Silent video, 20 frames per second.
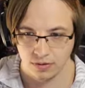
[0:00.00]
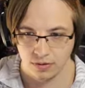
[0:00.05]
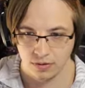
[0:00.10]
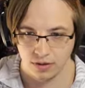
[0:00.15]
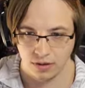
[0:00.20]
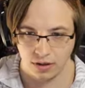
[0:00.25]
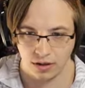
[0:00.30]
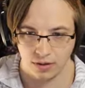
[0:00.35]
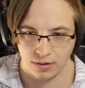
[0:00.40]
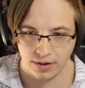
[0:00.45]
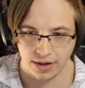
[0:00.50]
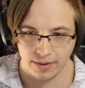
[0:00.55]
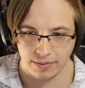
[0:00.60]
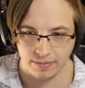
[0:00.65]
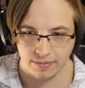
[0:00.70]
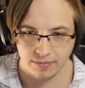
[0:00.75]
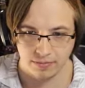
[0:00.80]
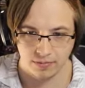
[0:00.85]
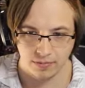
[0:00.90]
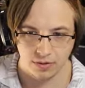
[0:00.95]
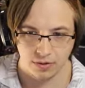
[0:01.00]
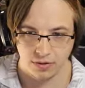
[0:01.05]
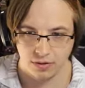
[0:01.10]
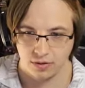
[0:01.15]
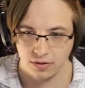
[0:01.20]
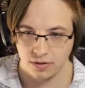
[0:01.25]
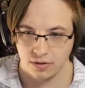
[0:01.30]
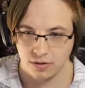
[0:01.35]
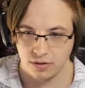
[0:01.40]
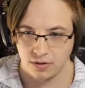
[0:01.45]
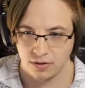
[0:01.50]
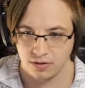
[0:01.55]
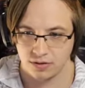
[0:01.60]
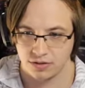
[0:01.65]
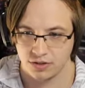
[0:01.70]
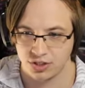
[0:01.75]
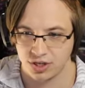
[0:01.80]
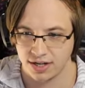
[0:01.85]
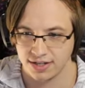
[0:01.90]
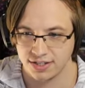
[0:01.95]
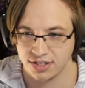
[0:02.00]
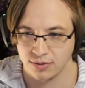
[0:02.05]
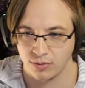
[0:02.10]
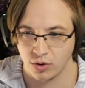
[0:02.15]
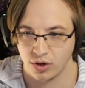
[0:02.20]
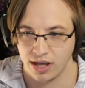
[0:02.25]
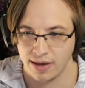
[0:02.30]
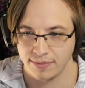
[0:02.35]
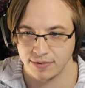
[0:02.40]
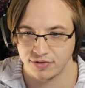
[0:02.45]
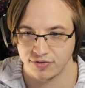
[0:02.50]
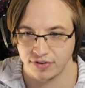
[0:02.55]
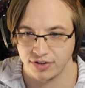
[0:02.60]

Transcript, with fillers: Okay. Shots do more damage for each